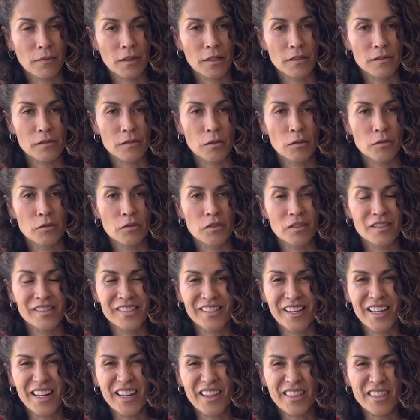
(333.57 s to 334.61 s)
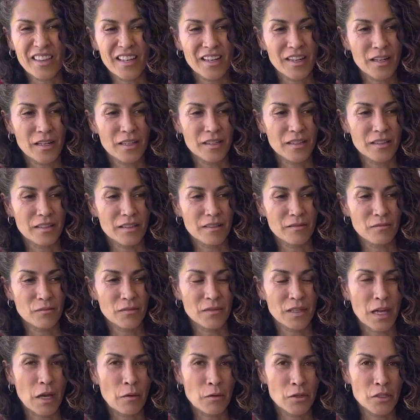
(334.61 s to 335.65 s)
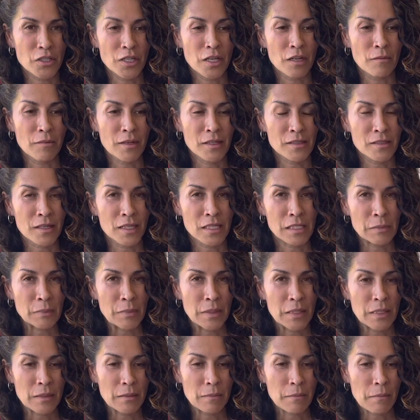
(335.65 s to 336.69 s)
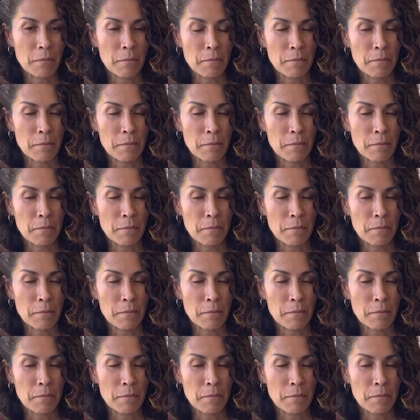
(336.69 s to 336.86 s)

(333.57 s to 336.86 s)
So just kind of thought I would share, because that's been